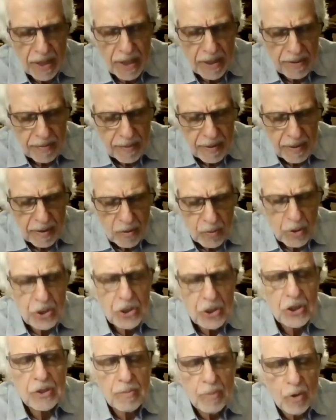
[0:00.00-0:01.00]
me,
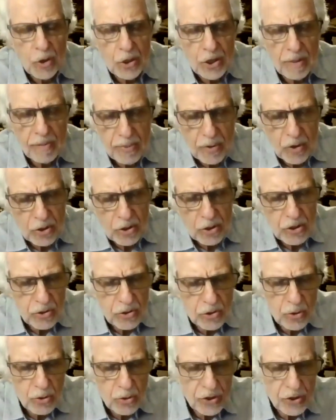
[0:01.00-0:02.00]
which is more
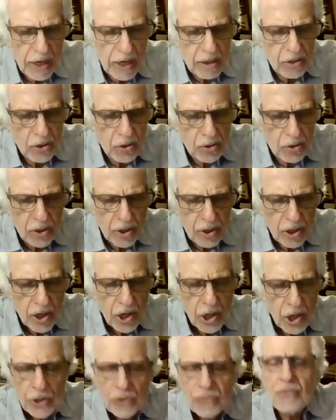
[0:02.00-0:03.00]
important to tell you.
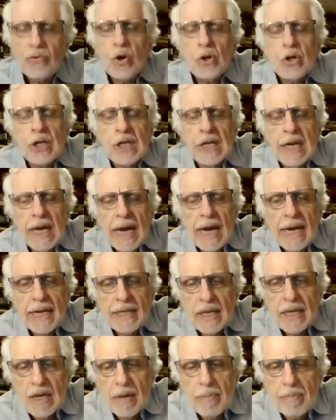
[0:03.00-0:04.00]

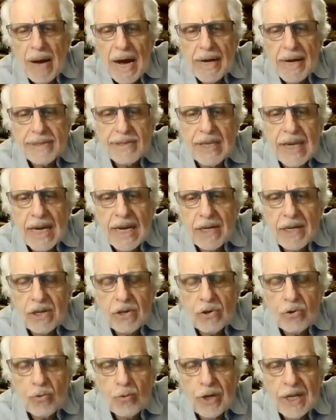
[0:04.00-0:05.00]
Forget about
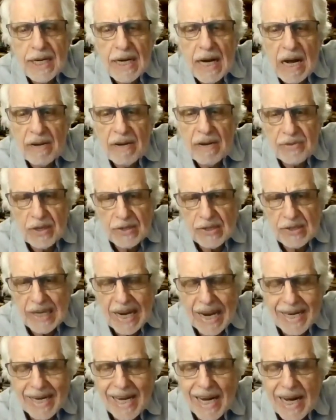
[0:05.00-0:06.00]
getting rid of the
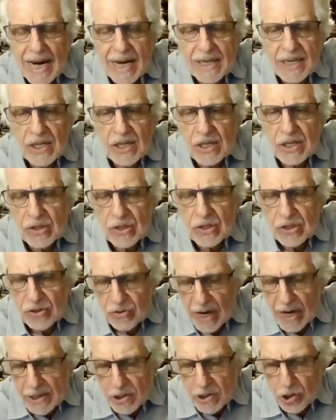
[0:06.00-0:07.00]
psychotic
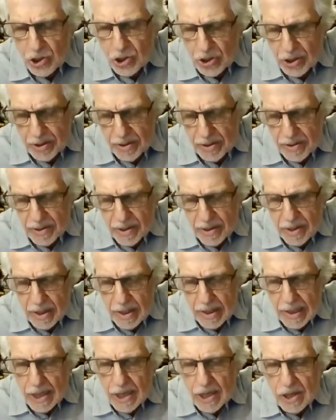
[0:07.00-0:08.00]
construction.
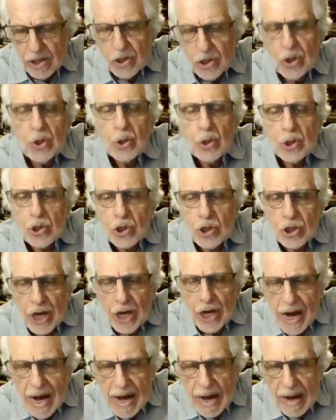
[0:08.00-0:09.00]
Your
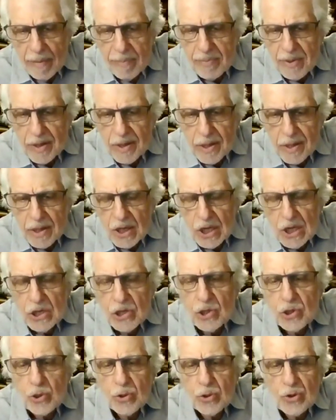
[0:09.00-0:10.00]
job
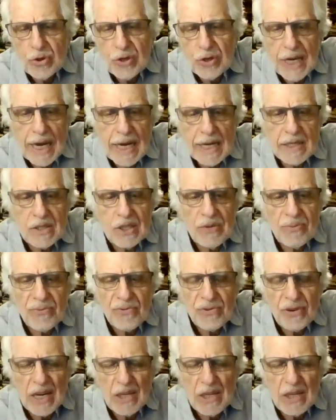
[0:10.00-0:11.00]
is to create
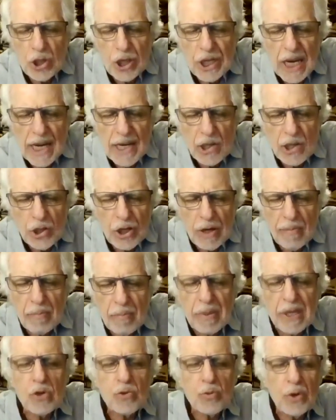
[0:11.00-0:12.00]
differentiation
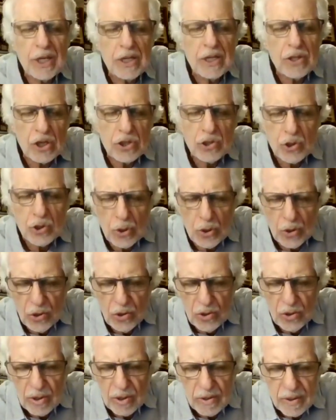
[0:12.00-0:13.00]
between the
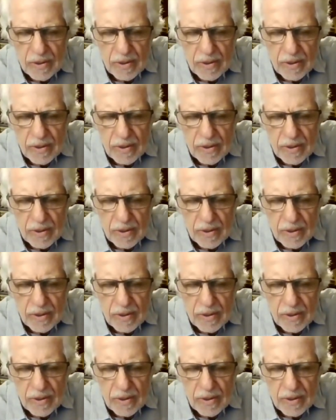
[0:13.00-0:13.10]
two,